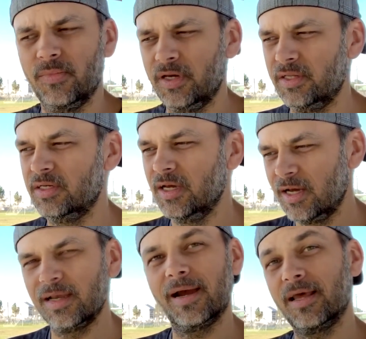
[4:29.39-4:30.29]
It gets
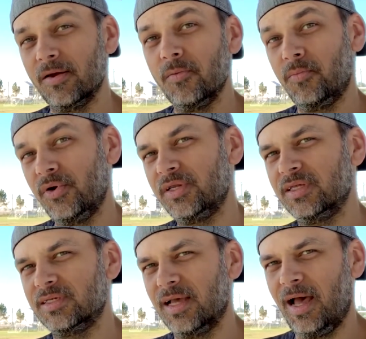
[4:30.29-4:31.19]
kind of put to
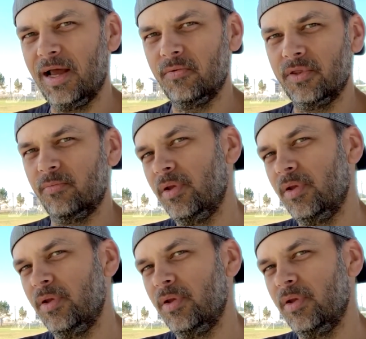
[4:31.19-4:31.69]
the side when